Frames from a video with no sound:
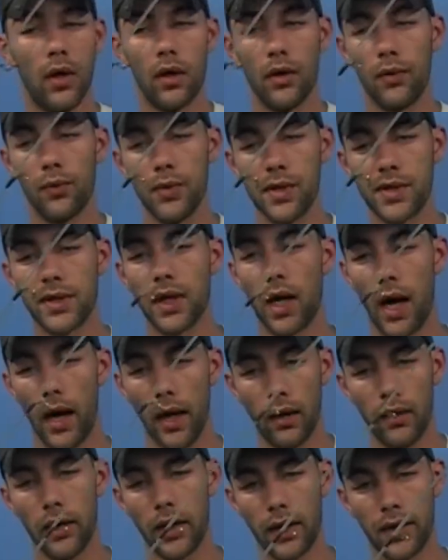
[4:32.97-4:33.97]
The reason I
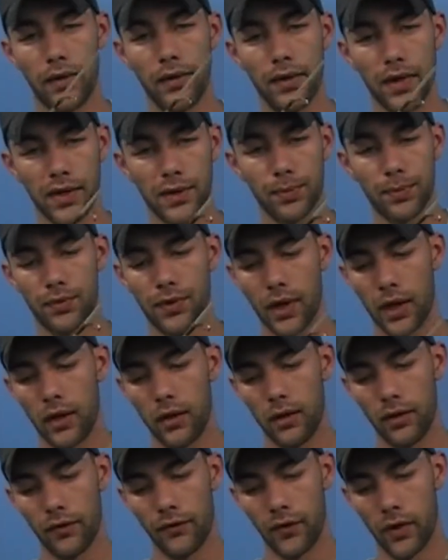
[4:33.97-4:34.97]
like this
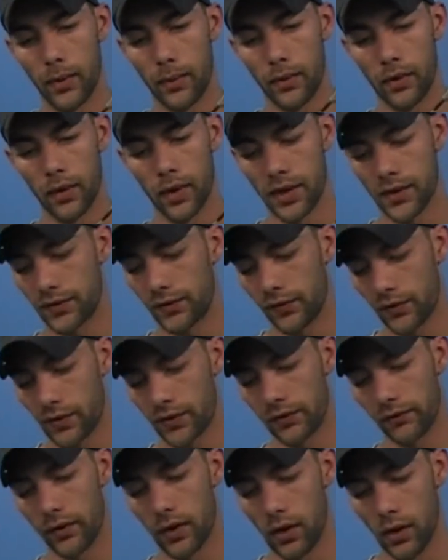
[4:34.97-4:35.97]
particular fiberglass,
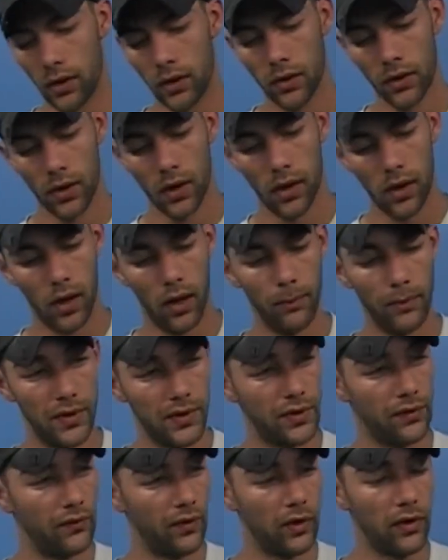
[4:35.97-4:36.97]
first of all,
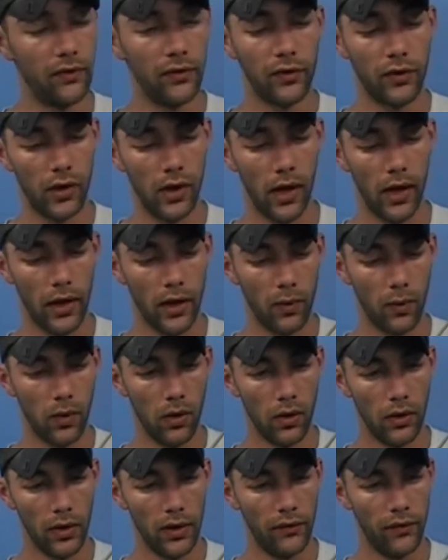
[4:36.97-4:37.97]
it's a very, very high
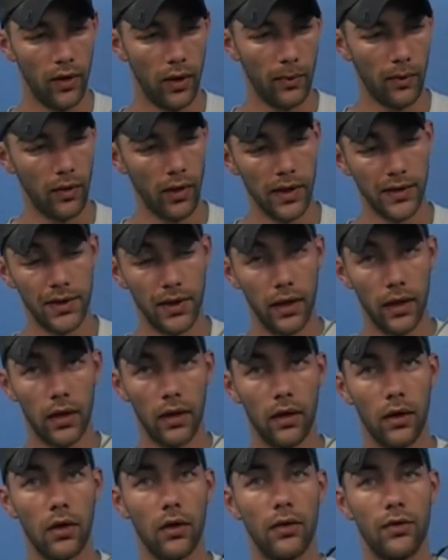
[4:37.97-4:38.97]
quality fiberglass. They
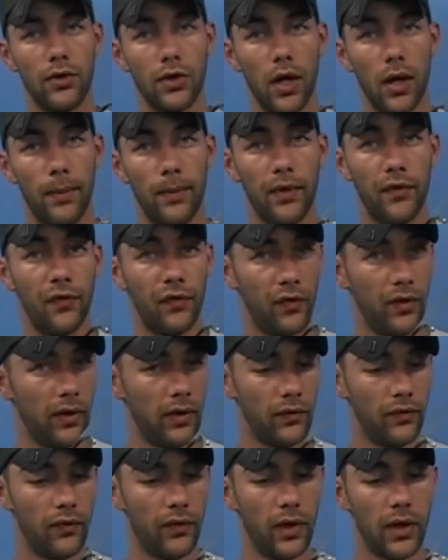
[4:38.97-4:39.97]
did a good job at fit
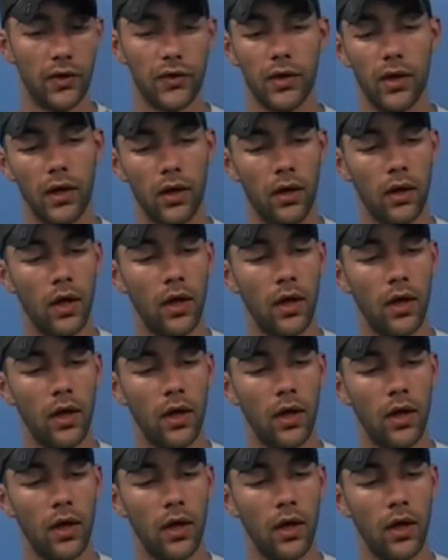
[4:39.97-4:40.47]
and finishing.